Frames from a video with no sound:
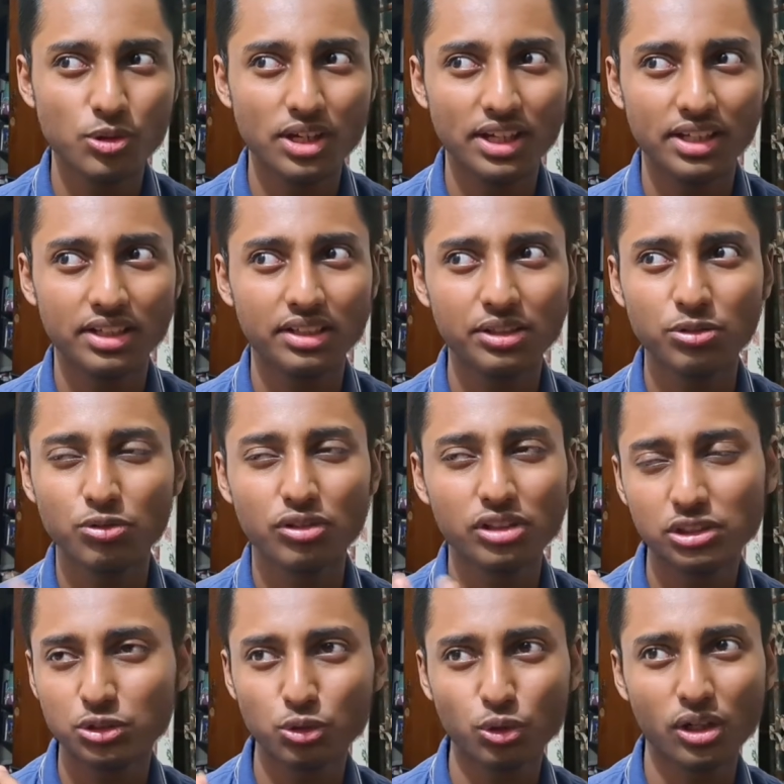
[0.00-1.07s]
If I remember
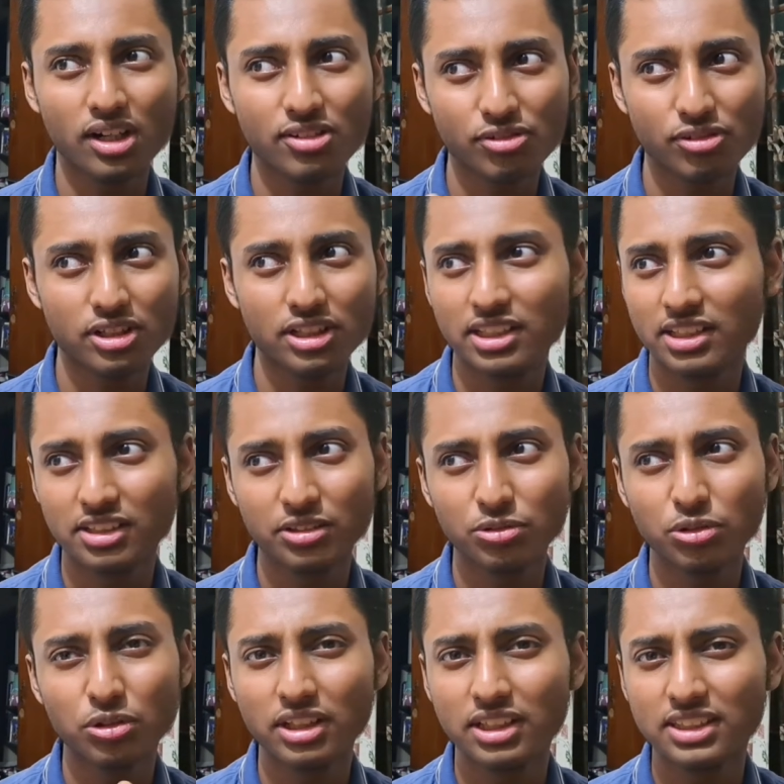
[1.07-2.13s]
something and I feel
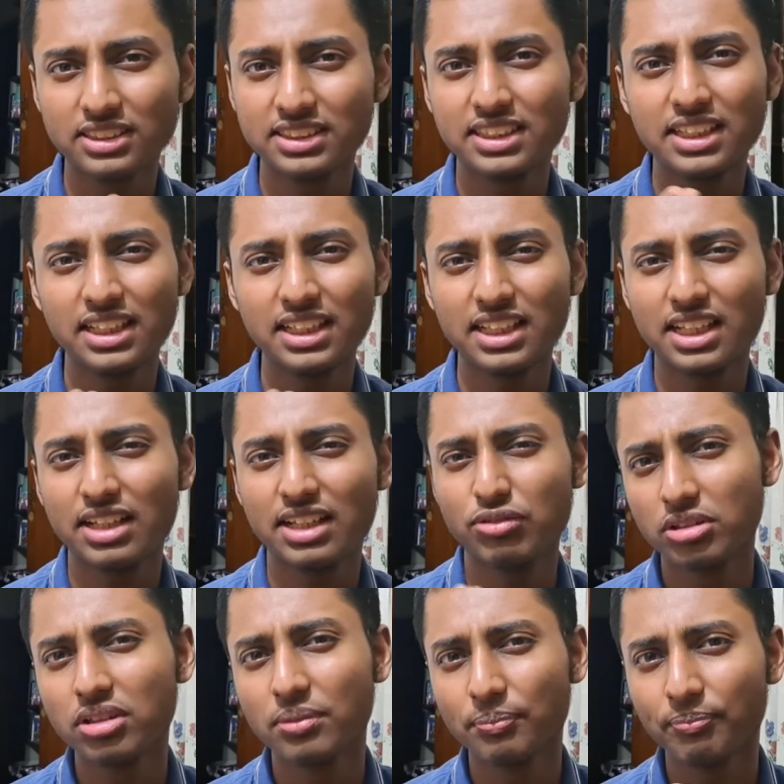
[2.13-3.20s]
like, oh no, that was
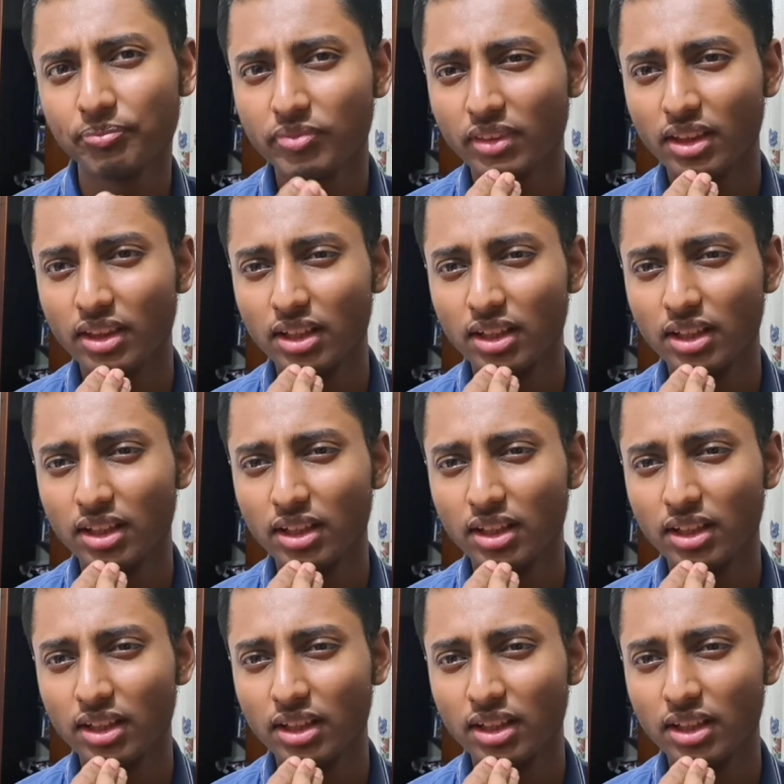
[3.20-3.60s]
important,